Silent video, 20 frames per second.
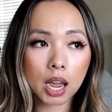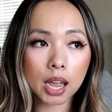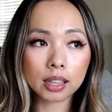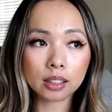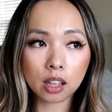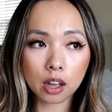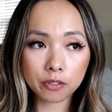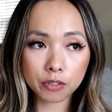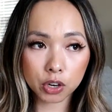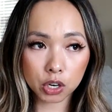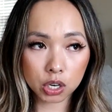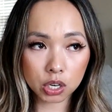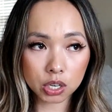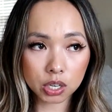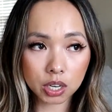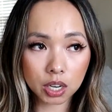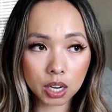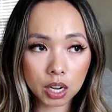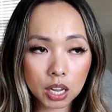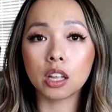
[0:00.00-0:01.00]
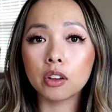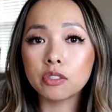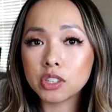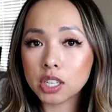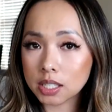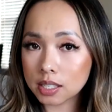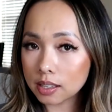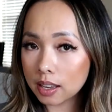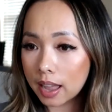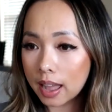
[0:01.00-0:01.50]
I love her. Love
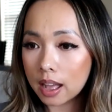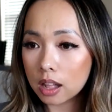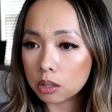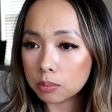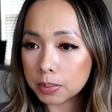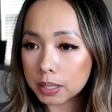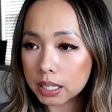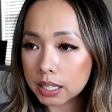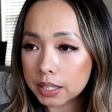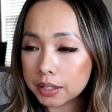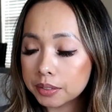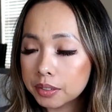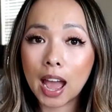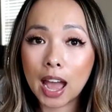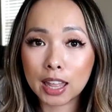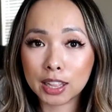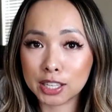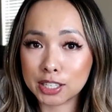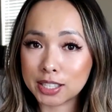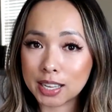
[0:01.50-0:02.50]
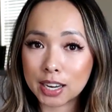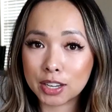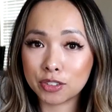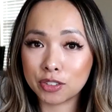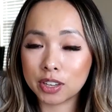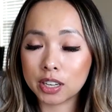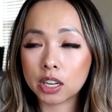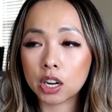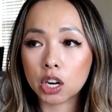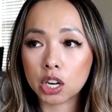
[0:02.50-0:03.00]
Jessica Alba.
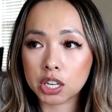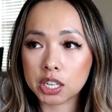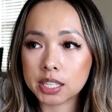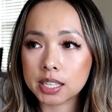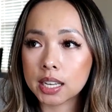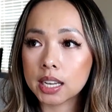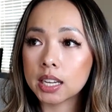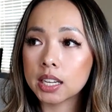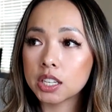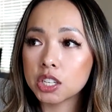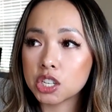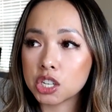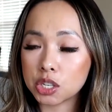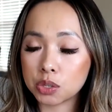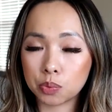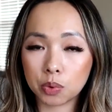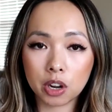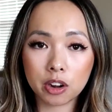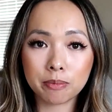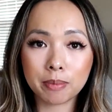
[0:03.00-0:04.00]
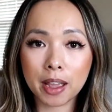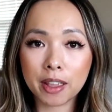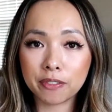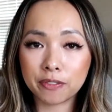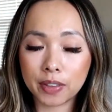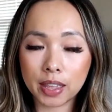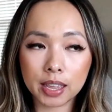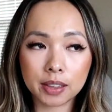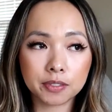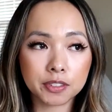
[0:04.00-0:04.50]
Alexandria Garza. She's one of my
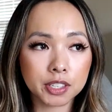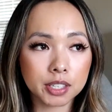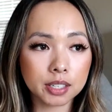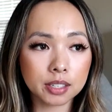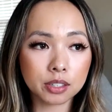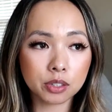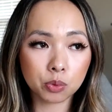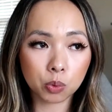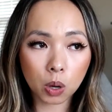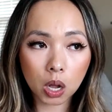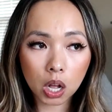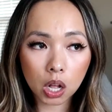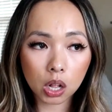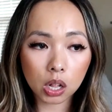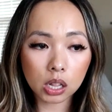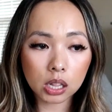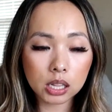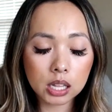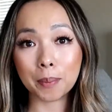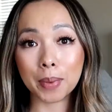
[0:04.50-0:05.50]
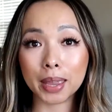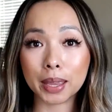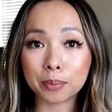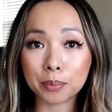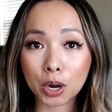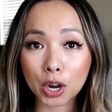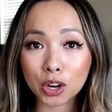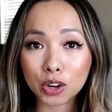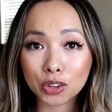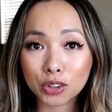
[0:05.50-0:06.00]
faves as well. Meghan
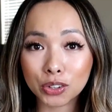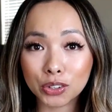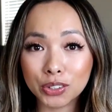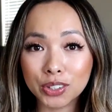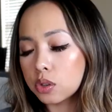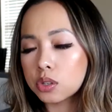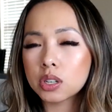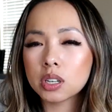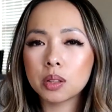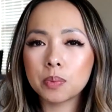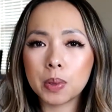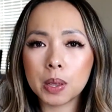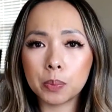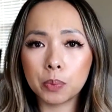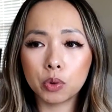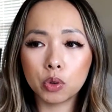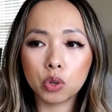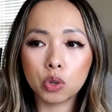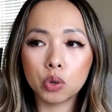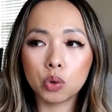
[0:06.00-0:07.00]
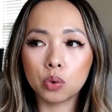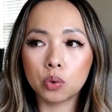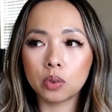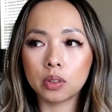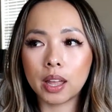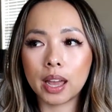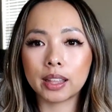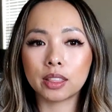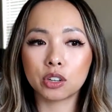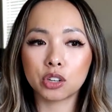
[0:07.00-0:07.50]
Markle. Those are the people who,
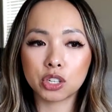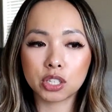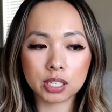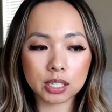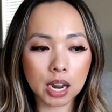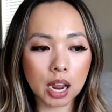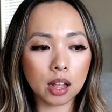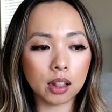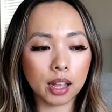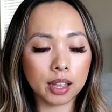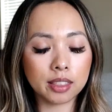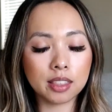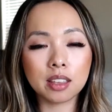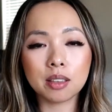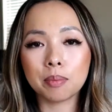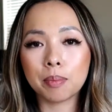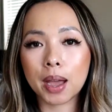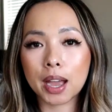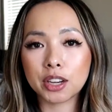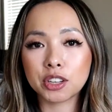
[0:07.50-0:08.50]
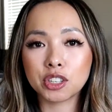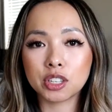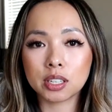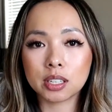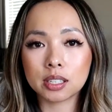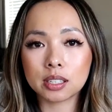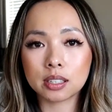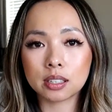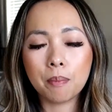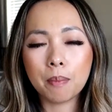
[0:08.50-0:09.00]
like, their style I think
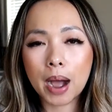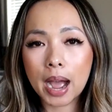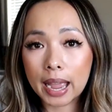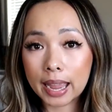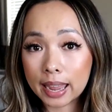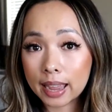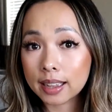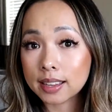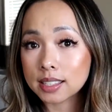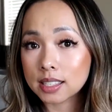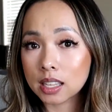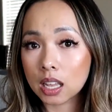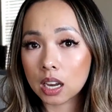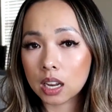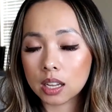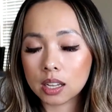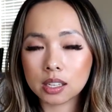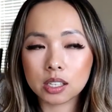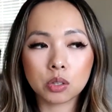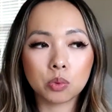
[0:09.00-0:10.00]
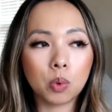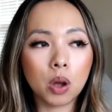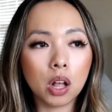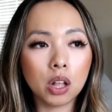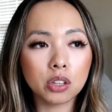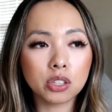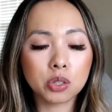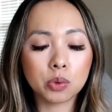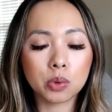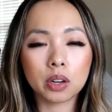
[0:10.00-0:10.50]
matches my aesthetic as
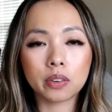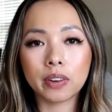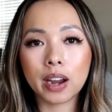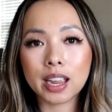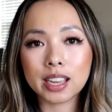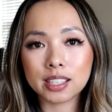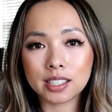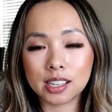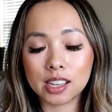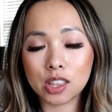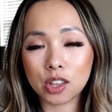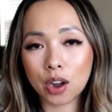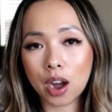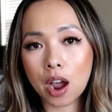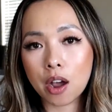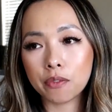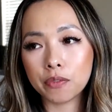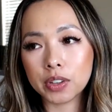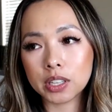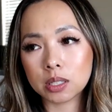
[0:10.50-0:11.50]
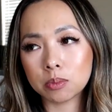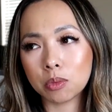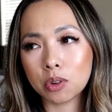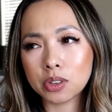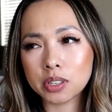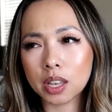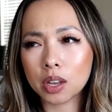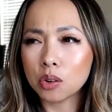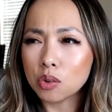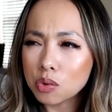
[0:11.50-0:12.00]
well. So whenever I see their outfits, I'm
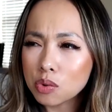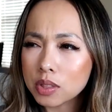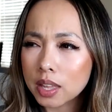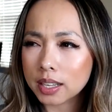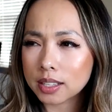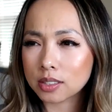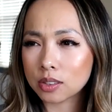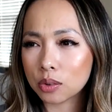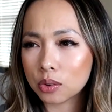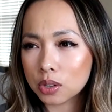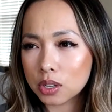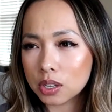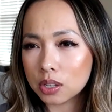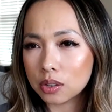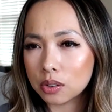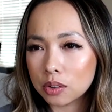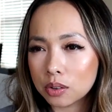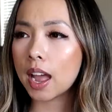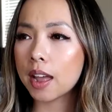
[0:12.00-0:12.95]
always like, ooh, that's so cute.